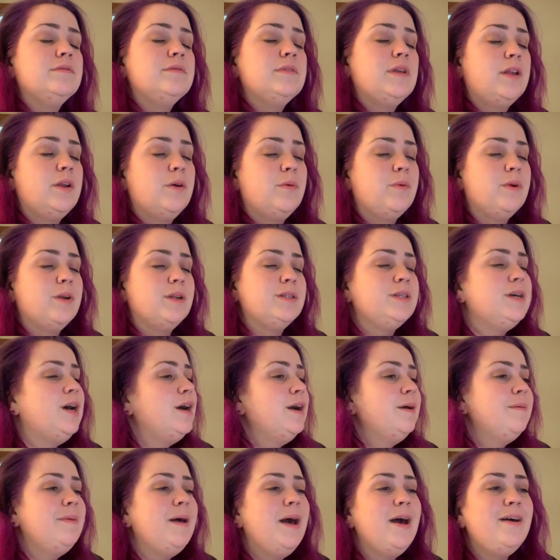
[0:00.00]
I don't want to
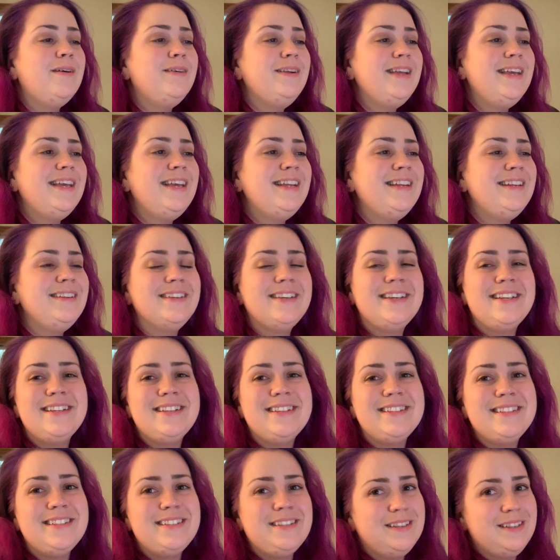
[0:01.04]
talk about it
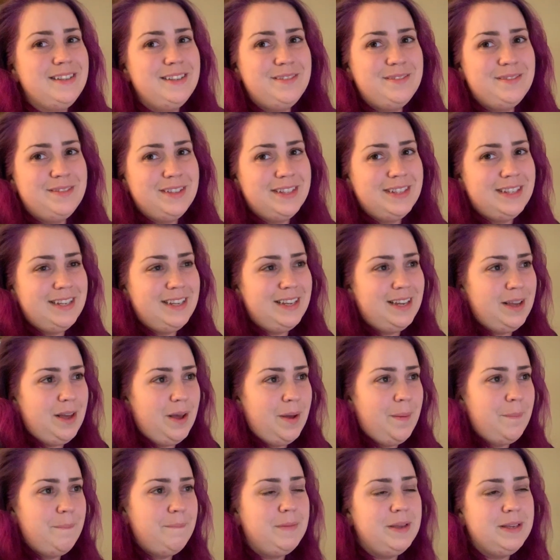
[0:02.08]
because it really
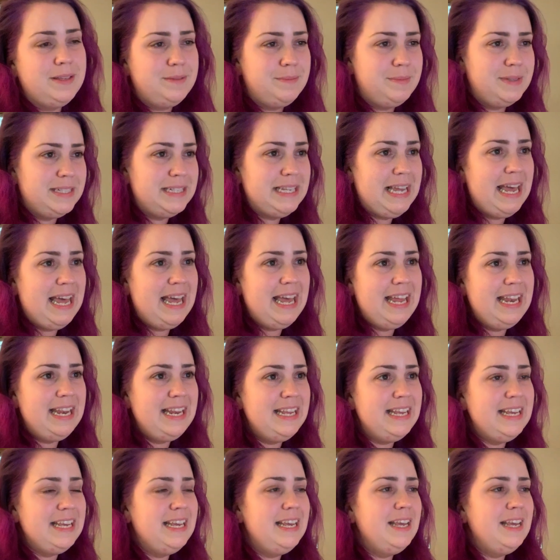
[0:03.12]
makes me sad,